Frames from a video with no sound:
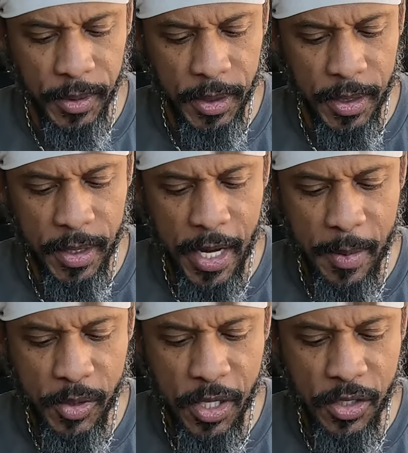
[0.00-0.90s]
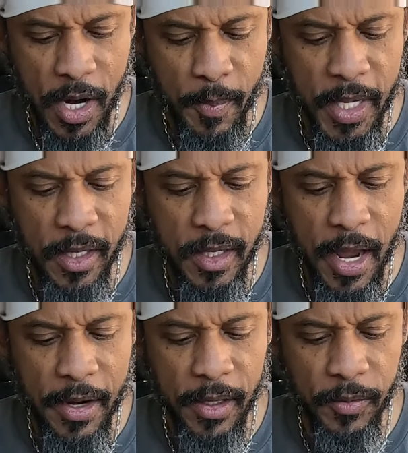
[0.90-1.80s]
It's a game changer. I mean, it's
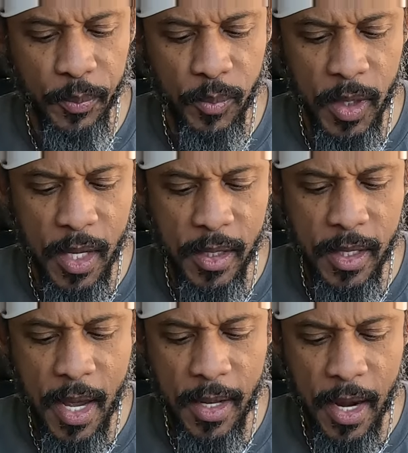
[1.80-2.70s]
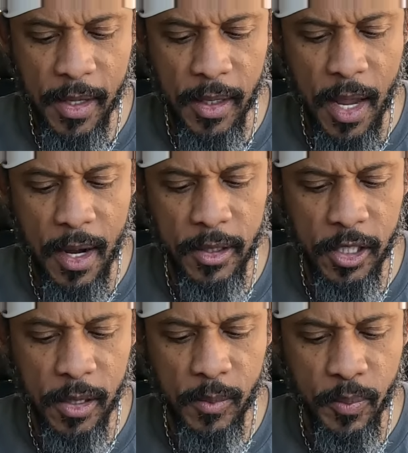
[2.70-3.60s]
like, isn't that like a
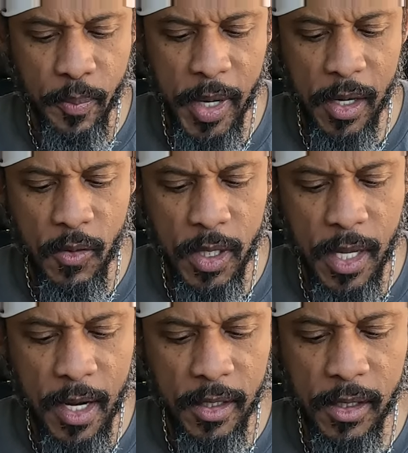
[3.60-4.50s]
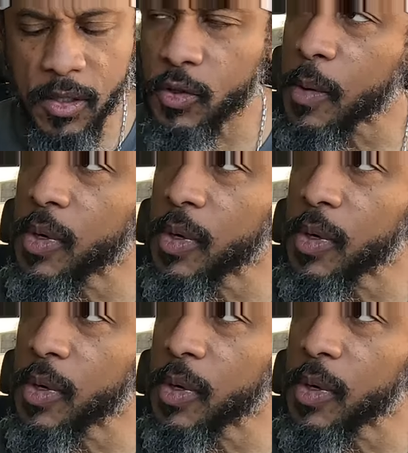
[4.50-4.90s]
lox? bagel with lox when they